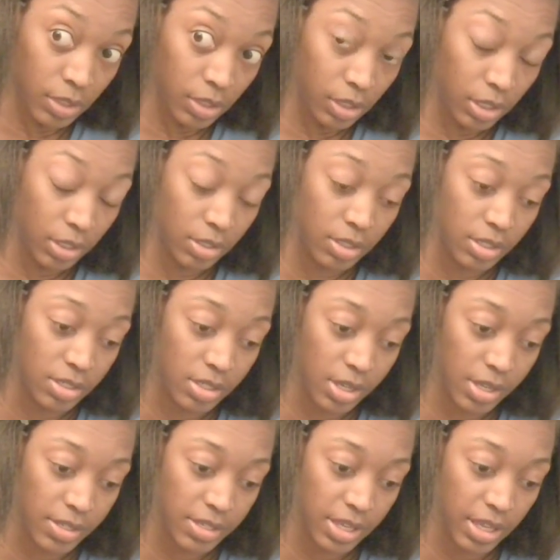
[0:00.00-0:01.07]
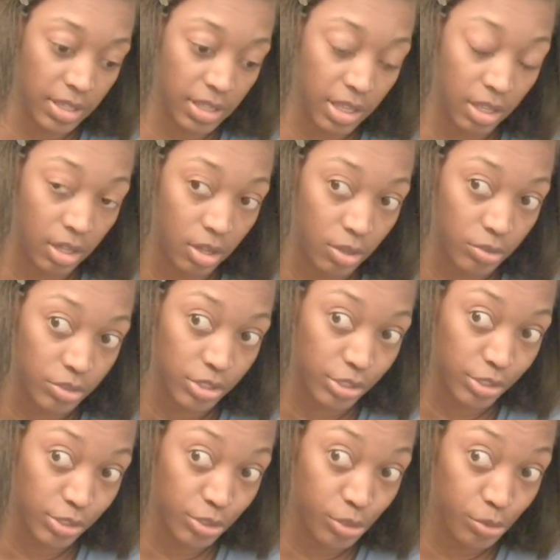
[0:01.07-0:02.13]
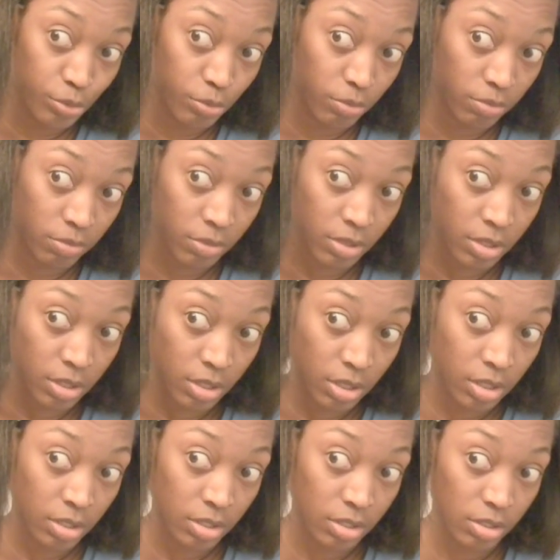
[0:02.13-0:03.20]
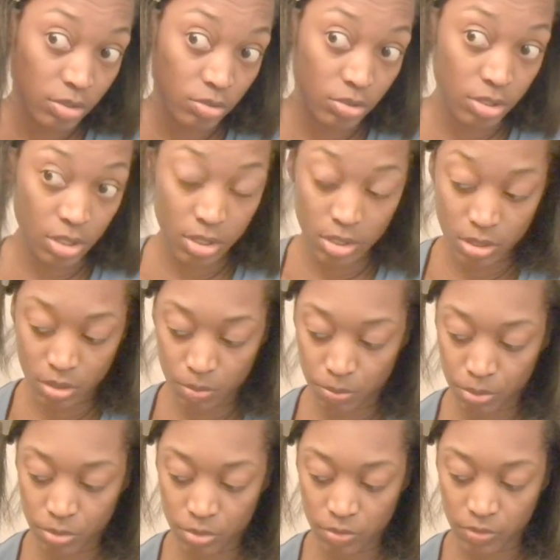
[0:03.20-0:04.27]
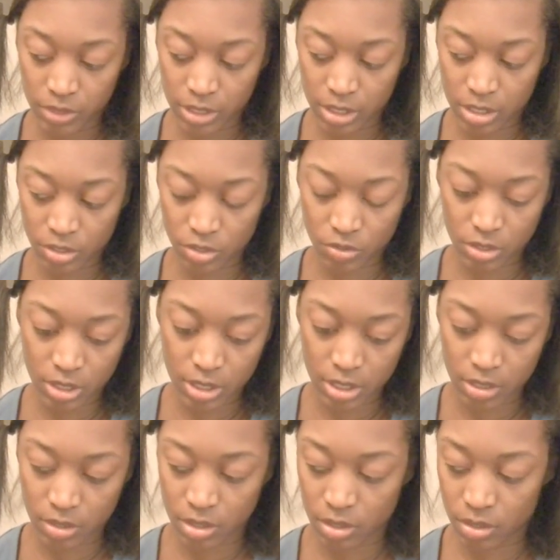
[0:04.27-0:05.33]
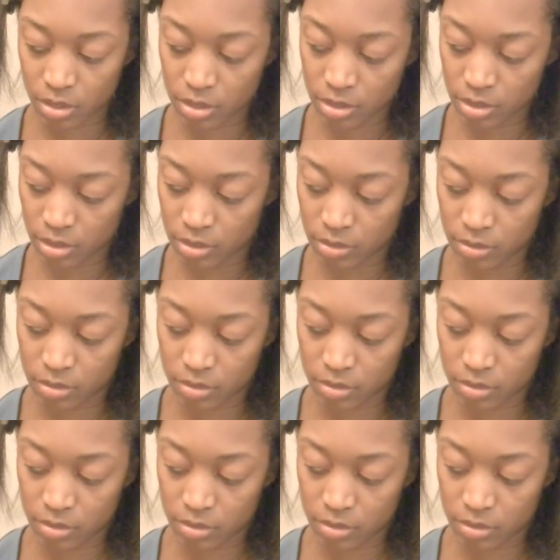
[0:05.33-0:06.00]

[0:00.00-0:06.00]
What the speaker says: it does not take that long to do. You just pull the flat iron straight down and you're good.